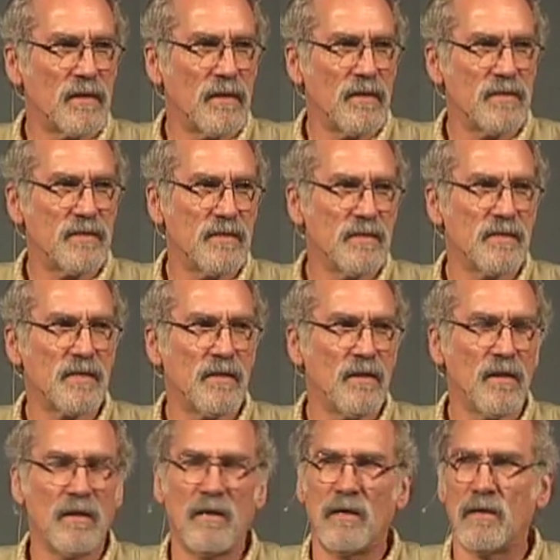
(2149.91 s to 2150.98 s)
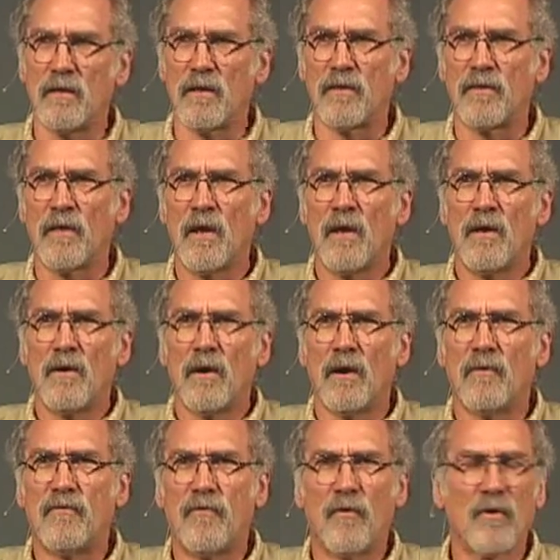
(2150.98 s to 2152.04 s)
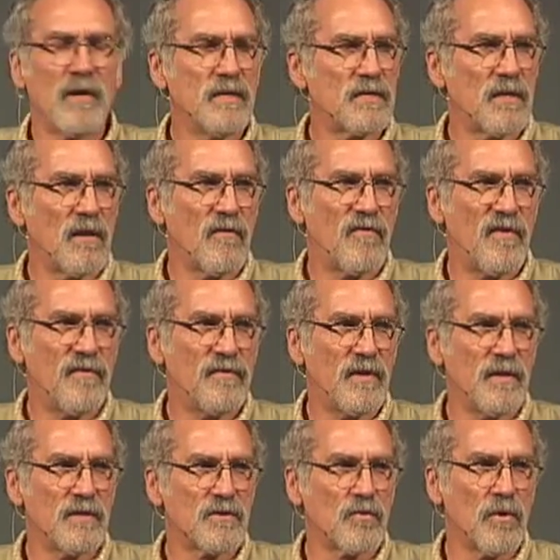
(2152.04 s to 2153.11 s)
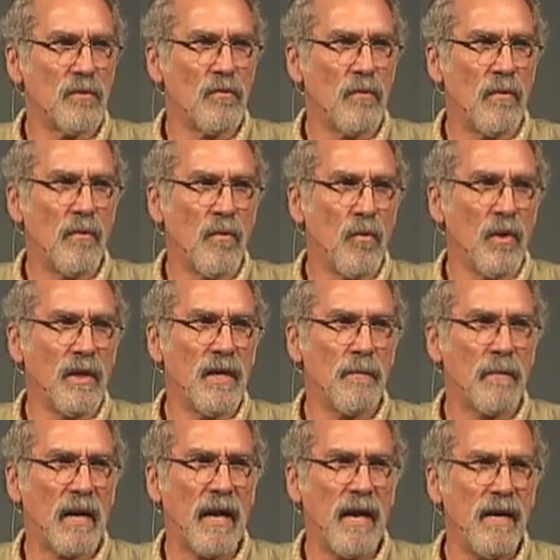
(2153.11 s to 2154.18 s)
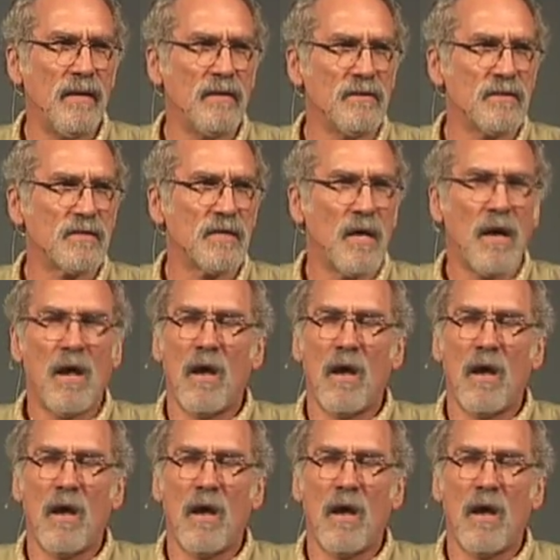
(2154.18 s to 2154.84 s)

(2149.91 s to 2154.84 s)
Now this is in the in the uh, 40s and the 50s when William Gaines